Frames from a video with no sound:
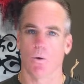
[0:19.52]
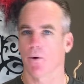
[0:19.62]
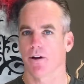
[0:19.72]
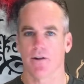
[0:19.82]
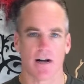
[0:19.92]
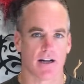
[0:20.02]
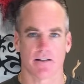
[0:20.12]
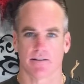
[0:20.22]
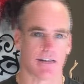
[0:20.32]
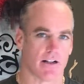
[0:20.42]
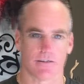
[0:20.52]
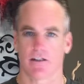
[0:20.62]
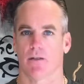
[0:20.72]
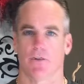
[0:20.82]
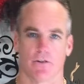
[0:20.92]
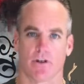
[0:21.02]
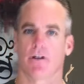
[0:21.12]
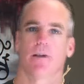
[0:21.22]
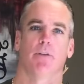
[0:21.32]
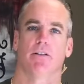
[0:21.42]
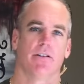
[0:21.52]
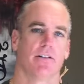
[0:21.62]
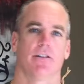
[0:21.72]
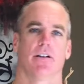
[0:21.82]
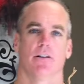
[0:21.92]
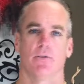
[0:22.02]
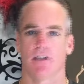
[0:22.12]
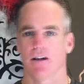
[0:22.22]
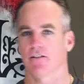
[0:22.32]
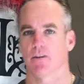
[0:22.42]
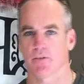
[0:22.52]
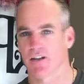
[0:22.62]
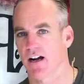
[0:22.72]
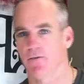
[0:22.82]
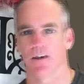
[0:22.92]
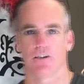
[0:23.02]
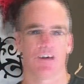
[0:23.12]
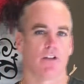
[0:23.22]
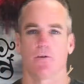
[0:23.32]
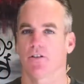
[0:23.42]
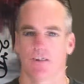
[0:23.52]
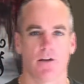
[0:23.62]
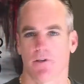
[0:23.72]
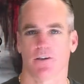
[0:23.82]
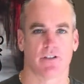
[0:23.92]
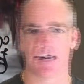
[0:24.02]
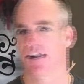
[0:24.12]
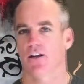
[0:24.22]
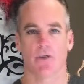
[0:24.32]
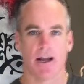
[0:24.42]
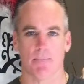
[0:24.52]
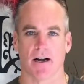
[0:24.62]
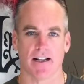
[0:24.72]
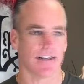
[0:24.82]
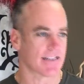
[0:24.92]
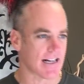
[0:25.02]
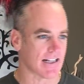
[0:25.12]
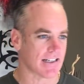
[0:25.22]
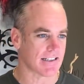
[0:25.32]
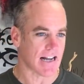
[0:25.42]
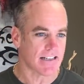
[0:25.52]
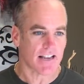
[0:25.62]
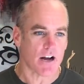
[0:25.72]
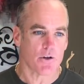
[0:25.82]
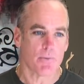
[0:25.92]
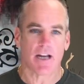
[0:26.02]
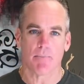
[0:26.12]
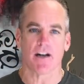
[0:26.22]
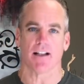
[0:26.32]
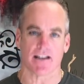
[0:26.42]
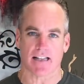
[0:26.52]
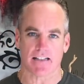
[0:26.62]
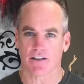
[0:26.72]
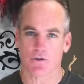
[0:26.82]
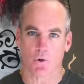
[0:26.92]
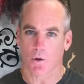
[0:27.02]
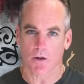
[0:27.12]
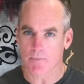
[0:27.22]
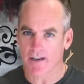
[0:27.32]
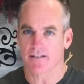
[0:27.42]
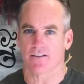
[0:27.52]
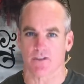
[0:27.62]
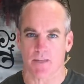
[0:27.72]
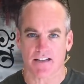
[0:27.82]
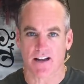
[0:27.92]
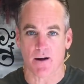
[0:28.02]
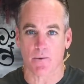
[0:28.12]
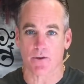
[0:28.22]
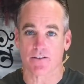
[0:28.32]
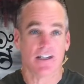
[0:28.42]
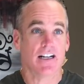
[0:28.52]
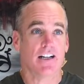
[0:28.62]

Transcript: or you kind of sell stuff, you start a business and you sell some stuff, in exchange for stuff you're selling, you get money, and kind of like that's how you made money. Like that's a normal money system. That's how I was